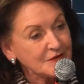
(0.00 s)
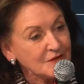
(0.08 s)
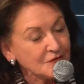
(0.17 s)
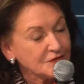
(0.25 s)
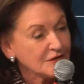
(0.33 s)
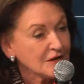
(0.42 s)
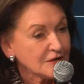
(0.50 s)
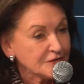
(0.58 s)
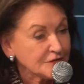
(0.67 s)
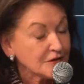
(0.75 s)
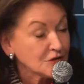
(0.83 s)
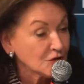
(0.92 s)
We have
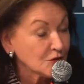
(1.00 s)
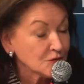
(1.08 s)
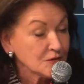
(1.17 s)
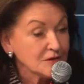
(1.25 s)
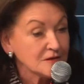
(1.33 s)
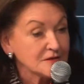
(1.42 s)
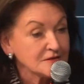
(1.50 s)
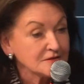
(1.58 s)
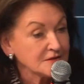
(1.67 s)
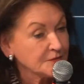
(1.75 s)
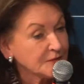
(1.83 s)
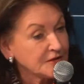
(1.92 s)
no
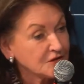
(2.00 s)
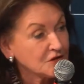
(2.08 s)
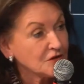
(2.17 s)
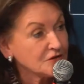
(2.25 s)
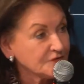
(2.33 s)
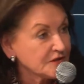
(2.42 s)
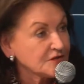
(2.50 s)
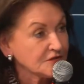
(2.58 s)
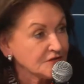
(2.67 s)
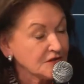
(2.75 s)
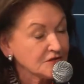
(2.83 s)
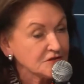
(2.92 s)
dimeticon, which is
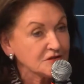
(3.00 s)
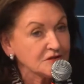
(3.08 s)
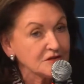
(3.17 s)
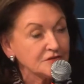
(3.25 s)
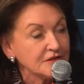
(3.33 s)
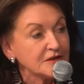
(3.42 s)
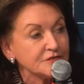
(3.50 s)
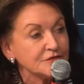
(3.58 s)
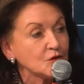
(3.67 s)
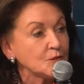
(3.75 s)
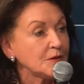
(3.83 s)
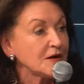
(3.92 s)
silicone oil. We have
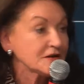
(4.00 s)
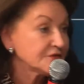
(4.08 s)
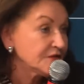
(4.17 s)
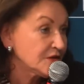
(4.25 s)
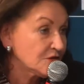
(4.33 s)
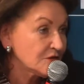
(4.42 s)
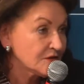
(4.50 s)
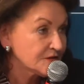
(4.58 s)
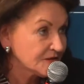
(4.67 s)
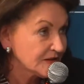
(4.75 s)
no paraffin oils in